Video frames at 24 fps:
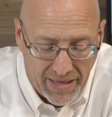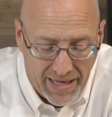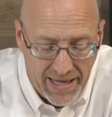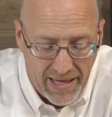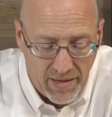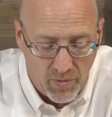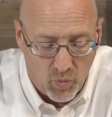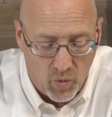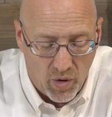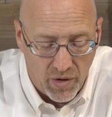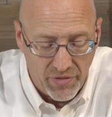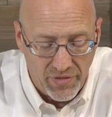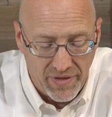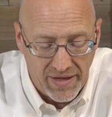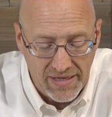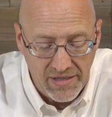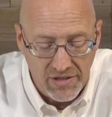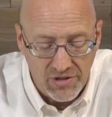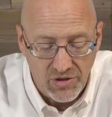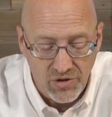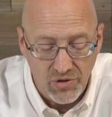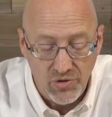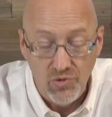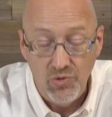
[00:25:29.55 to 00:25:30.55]
And what
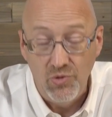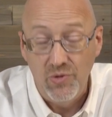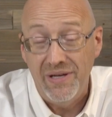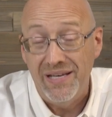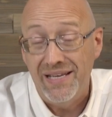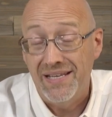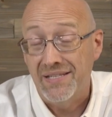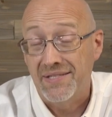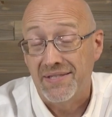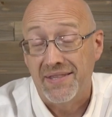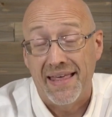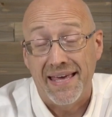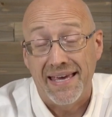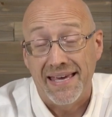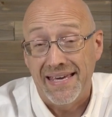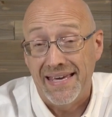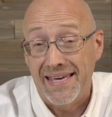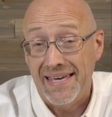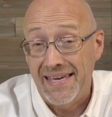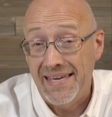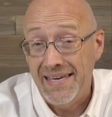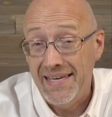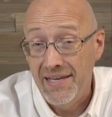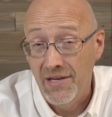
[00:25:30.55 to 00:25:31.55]
they do is they
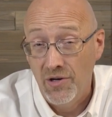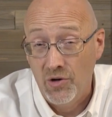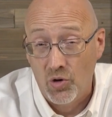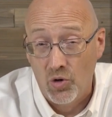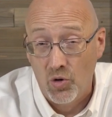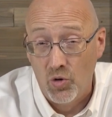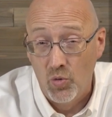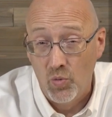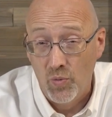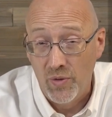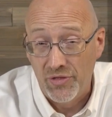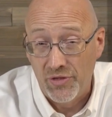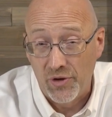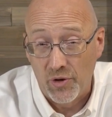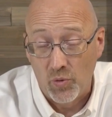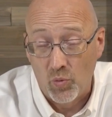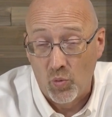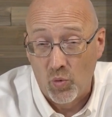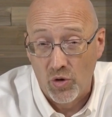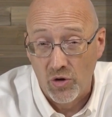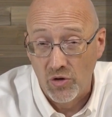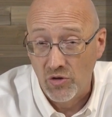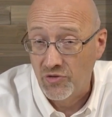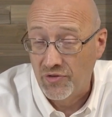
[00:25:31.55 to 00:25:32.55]
heal with their
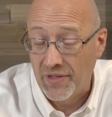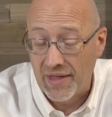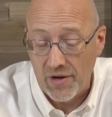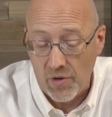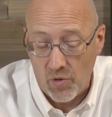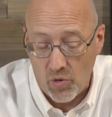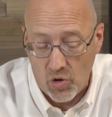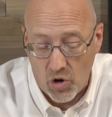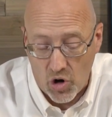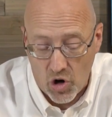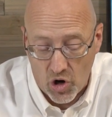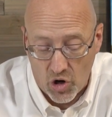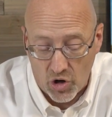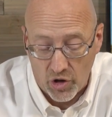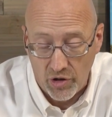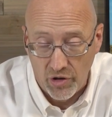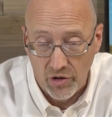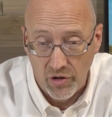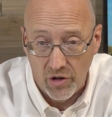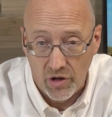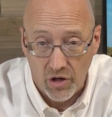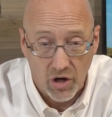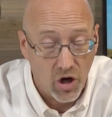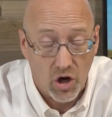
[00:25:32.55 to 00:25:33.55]
words. They don't
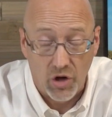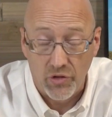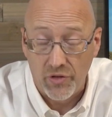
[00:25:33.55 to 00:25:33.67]
hurt